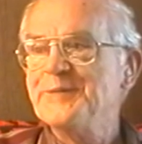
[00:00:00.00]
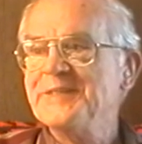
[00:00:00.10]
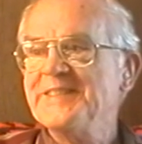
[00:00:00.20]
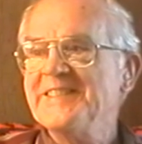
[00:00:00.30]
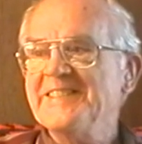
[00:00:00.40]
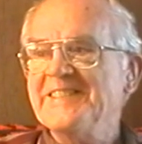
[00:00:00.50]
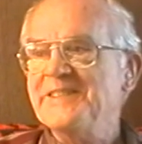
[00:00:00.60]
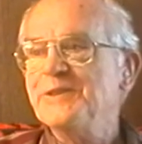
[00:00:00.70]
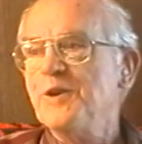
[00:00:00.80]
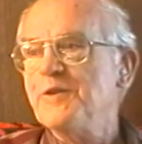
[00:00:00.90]
on them.
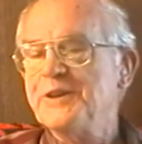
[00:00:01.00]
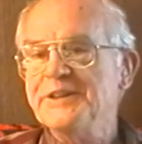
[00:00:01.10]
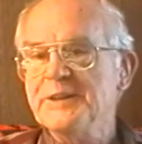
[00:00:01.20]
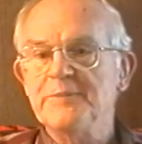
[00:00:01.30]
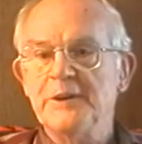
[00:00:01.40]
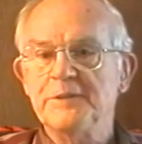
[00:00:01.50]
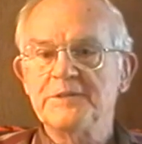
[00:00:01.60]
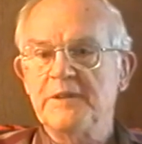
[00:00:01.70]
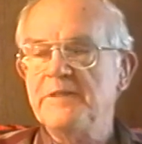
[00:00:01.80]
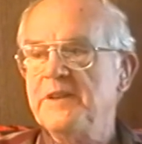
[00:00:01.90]
And then you go very deep,
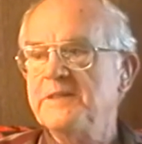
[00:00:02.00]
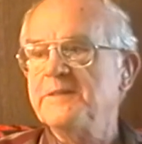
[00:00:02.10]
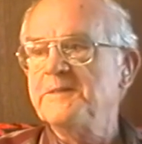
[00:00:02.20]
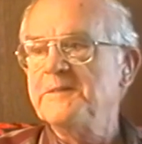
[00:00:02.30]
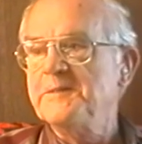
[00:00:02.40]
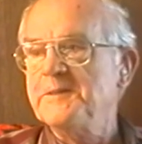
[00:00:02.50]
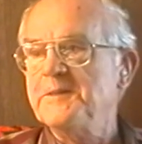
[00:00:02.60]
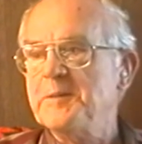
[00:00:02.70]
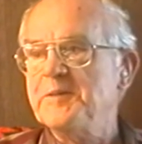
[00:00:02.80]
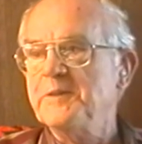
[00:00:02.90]
170 feet.
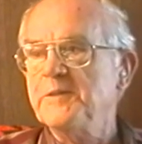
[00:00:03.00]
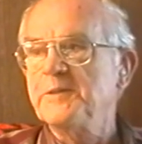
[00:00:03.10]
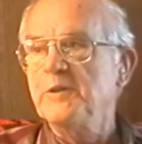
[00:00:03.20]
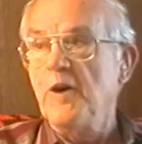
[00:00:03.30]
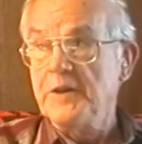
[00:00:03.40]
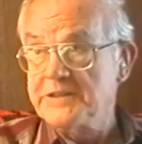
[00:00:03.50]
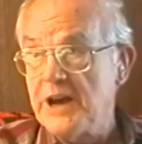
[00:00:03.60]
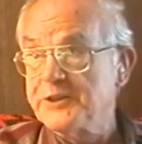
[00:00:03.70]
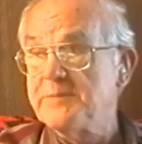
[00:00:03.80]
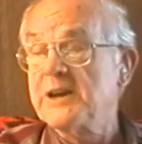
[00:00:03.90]
Uh, so all
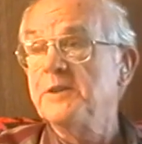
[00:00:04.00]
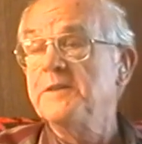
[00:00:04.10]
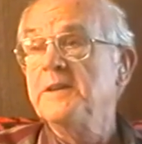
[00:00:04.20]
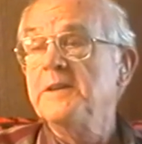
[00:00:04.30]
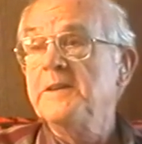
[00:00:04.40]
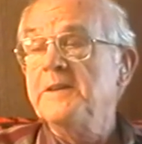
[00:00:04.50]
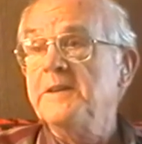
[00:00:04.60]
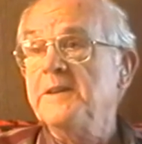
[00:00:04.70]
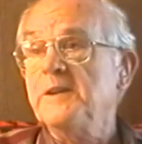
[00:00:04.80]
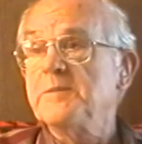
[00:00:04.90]
these houses back on,
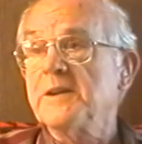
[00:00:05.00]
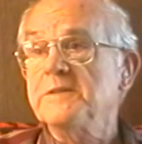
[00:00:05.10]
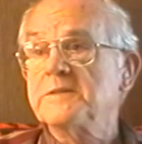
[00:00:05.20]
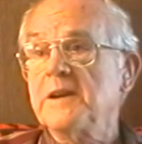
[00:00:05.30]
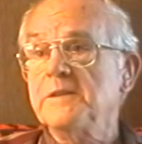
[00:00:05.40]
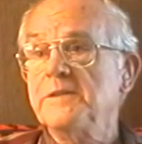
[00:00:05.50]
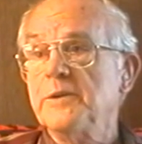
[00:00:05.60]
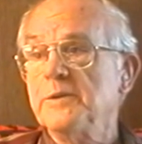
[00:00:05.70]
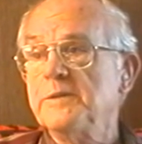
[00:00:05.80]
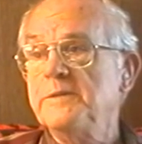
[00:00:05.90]
uh, look on
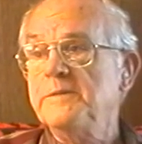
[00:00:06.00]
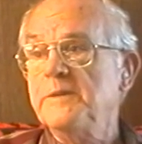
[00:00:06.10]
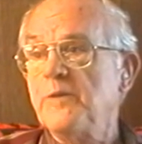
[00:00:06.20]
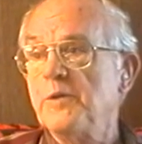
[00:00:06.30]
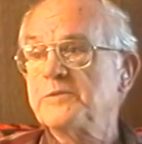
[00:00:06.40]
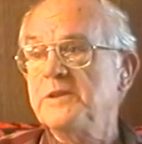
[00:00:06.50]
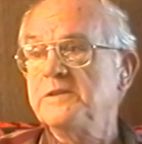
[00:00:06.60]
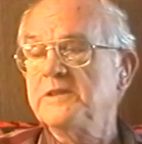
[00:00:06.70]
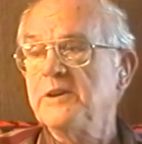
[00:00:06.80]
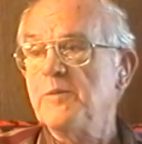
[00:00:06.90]
second, third, and first
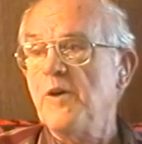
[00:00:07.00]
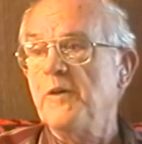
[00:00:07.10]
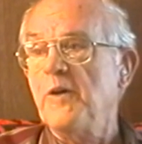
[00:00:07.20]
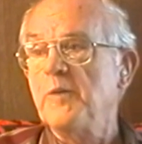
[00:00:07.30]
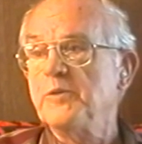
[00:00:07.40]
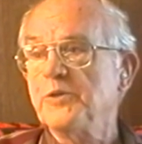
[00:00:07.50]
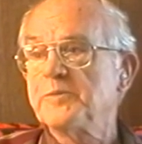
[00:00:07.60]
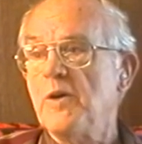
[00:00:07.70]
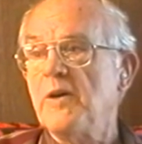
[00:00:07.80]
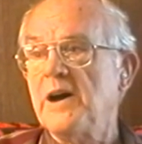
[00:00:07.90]
street, see them all, all
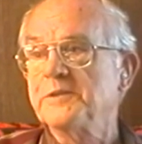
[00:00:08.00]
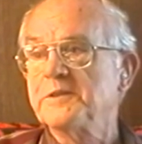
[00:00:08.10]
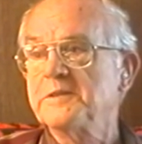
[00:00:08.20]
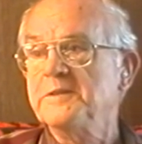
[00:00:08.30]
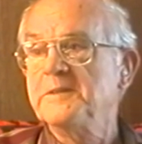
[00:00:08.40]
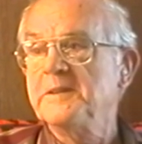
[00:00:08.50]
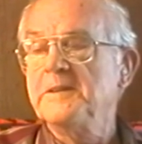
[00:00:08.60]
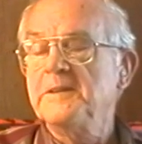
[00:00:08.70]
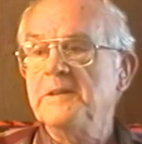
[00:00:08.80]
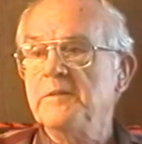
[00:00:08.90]
real small houses and
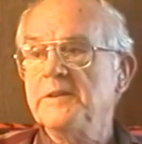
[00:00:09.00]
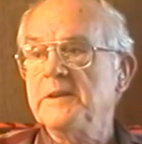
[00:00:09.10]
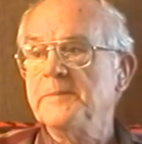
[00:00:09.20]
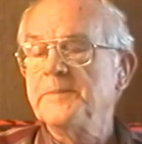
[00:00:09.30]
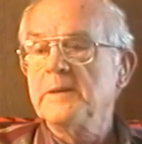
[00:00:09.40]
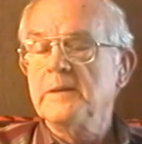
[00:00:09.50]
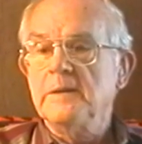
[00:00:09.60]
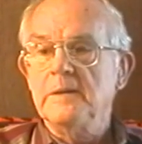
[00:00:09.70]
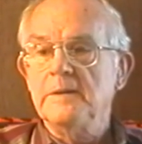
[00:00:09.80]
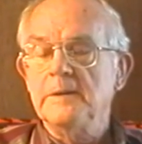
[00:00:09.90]
everything.
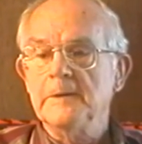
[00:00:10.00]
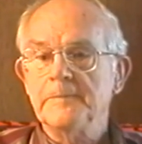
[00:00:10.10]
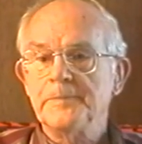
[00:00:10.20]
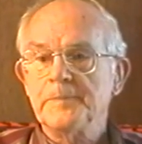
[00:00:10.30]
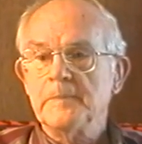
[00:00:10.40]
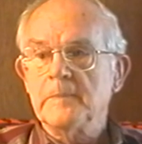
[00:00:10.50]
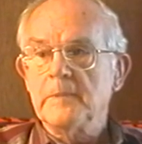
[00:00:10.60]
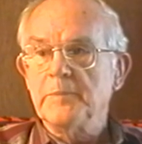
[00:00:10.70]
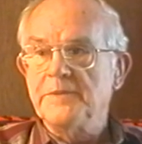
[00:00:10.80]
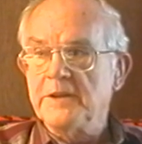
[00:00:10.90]
And uh,
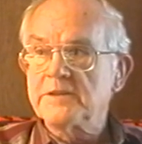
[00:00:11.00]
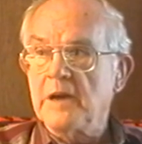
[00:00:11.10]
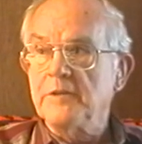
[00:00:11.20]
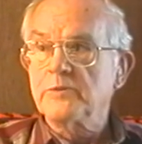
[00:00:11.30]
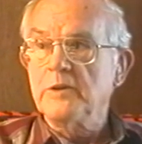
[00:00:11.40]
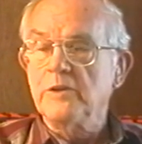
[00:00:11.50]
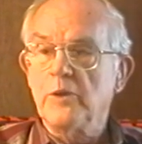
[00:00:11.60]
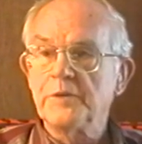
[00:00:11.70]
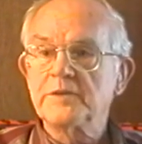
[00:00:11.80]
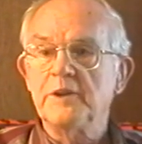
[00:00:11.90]
but this side of the street,
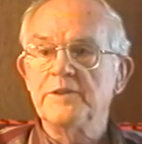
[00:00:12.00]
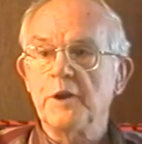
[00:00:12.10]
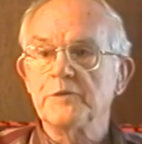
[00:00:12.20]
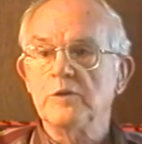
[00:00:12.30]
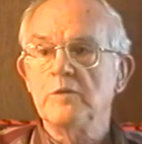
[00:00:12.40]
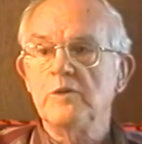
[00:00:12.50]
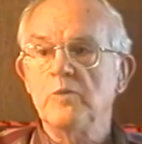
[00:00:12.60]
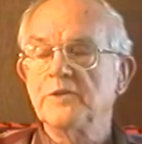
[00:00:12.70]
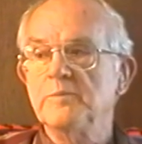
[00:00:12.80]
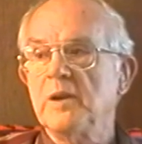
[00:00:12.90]
on the north side of Towers
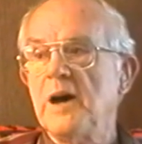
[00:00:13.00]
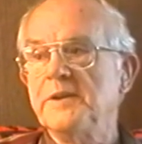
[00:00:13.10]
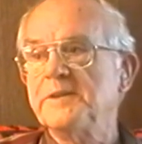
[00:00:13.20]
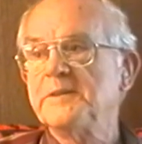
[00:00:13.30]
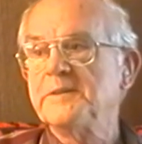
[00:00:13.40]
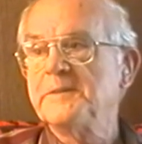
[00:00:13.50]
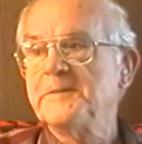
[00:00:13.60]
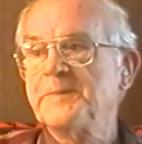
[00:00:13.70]
Road, was platted. plotted.